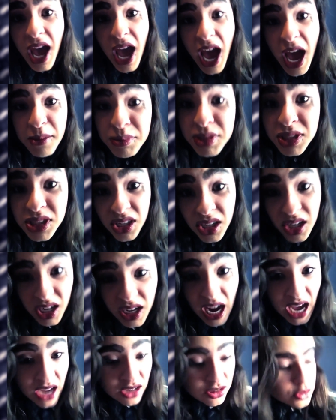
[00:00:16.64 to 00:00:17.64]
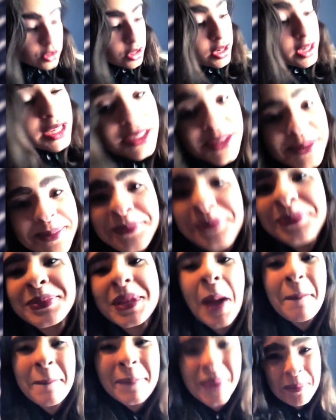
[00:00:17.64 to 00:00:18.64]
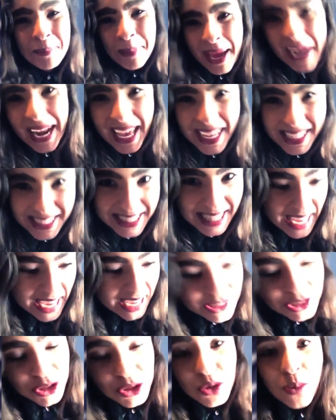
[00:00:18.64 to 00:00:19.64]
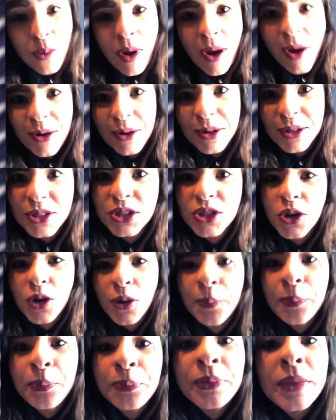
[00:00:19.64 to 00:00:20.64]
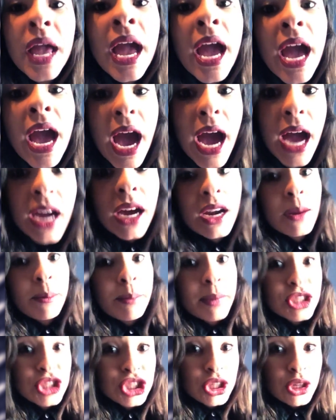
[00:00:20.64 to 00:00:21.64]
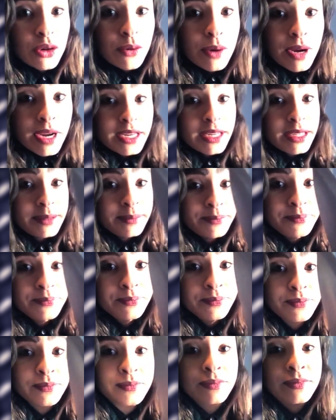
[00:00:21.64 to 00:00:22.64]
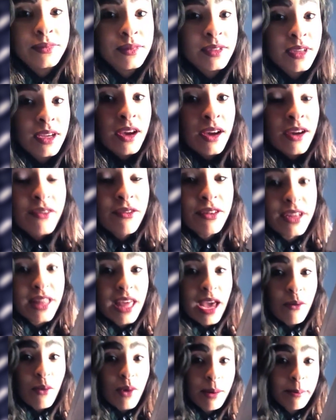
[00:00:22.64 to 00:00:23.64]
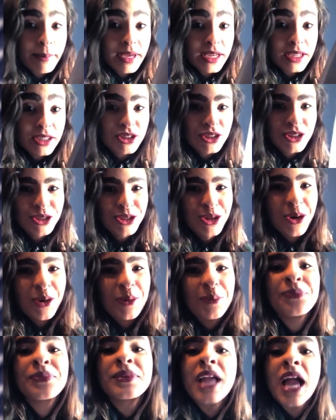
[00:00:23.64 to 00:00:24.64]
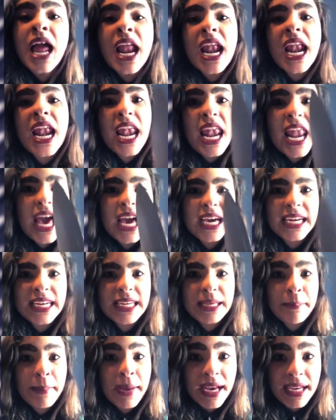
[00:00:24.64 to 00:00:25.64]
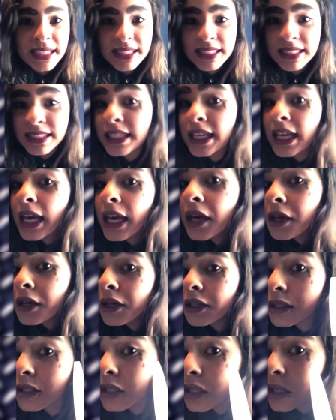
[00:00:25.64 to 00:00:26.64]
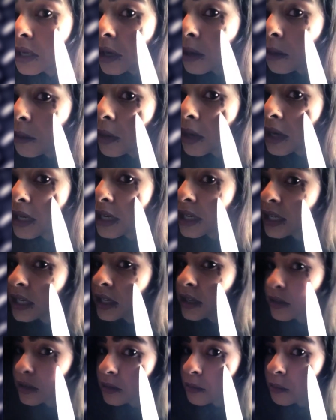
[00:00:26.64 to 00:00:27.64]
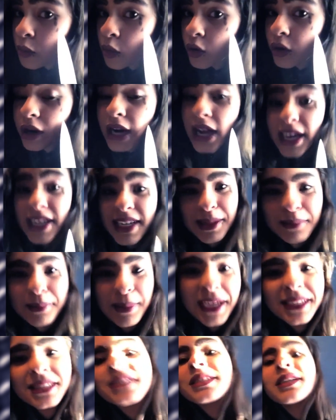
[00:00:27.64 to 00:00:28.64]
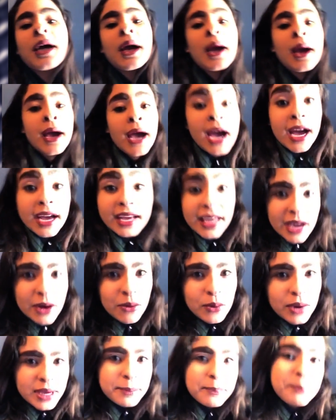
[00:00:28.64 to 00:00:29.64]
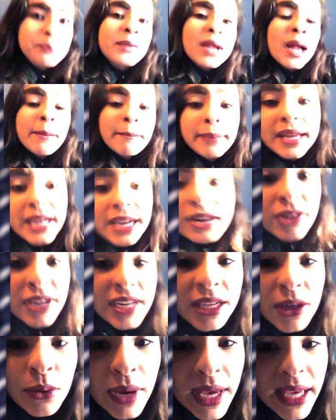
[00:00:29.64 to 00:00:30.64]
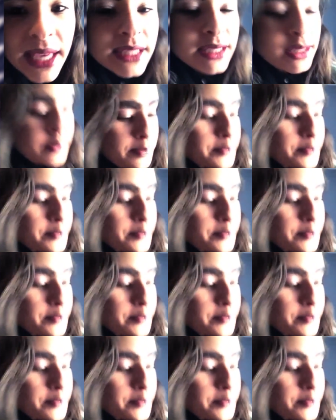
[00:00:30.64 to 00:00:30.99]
I'm still on house arrest, but my last day is tomorrow, so I got all my shit ready for that one bitch, you know. Lagrimas is gonna come right here. More lagrimas. I can't wait. But anyways,